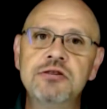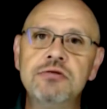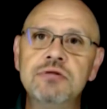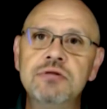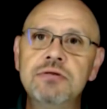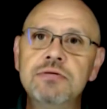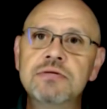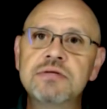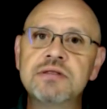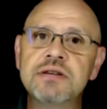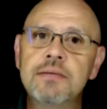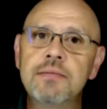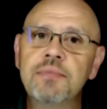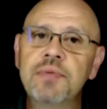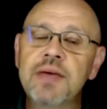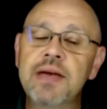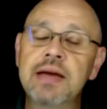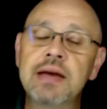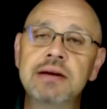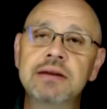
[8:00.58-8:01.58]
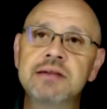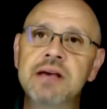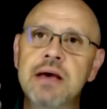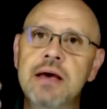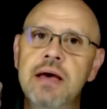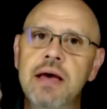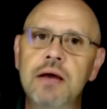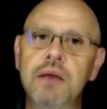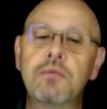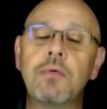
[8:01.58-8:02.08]
do some things
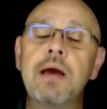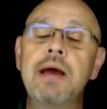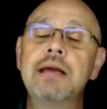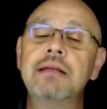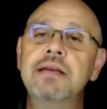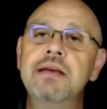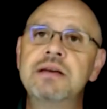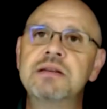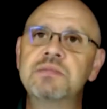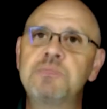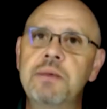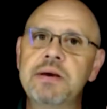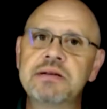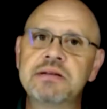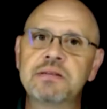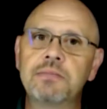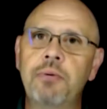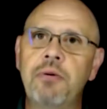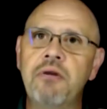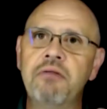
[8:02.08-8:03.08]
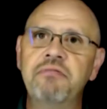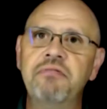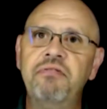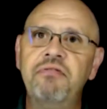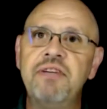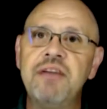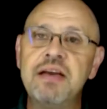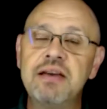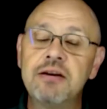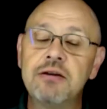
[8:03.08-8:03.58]
and rank things based upon
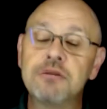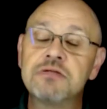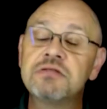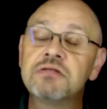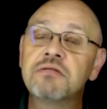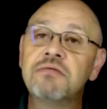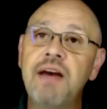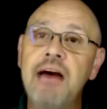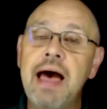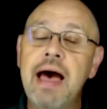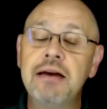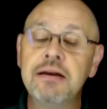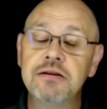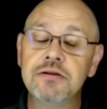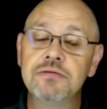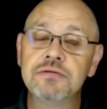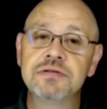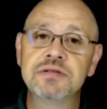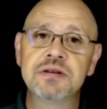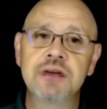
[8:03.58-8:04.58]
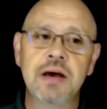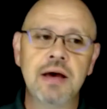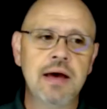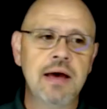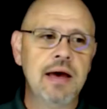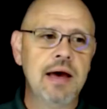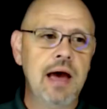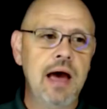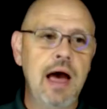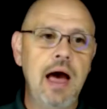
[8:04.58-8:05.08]
figures or values,
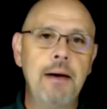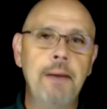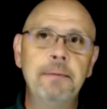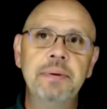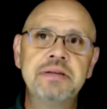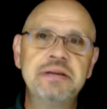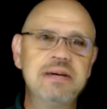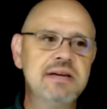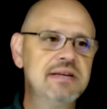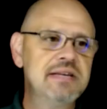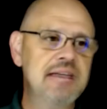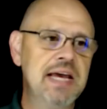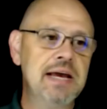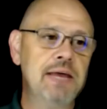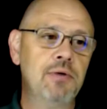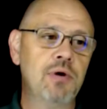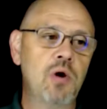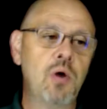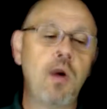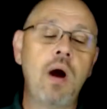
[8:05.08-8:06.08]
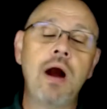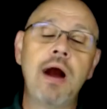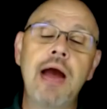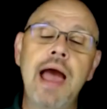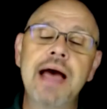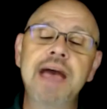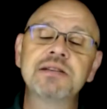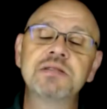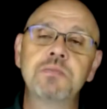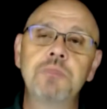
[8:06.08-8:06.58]
but didn't require
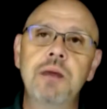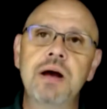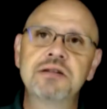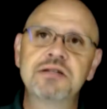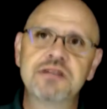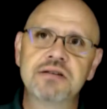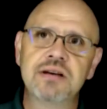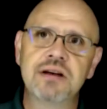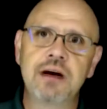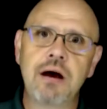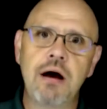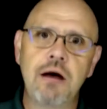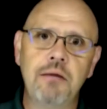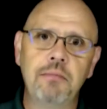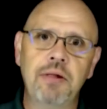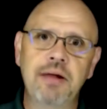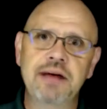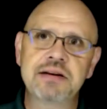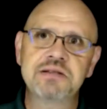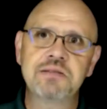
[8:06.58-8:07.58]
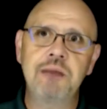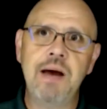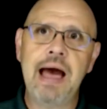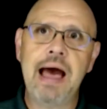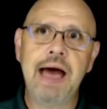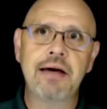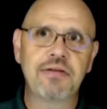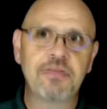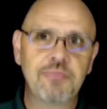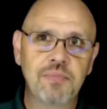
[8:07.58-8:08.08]
as much of the complex
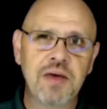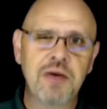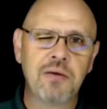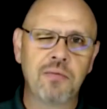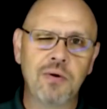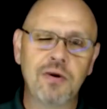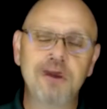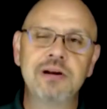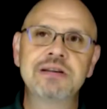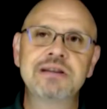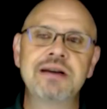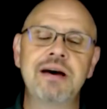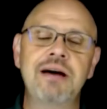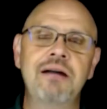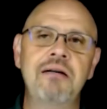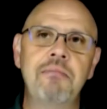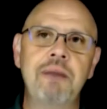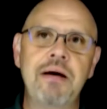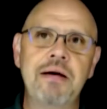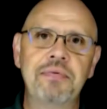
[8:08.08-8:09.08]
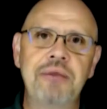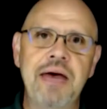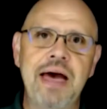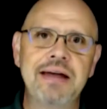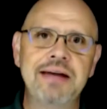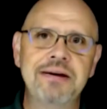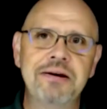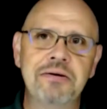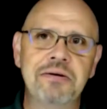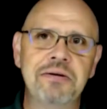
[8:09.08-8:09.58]
math? We're going to talk about that
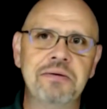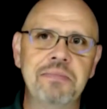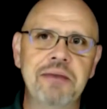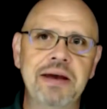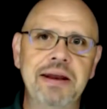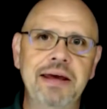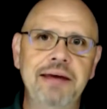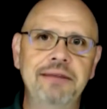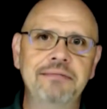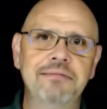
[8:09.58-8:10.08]
here in a minute.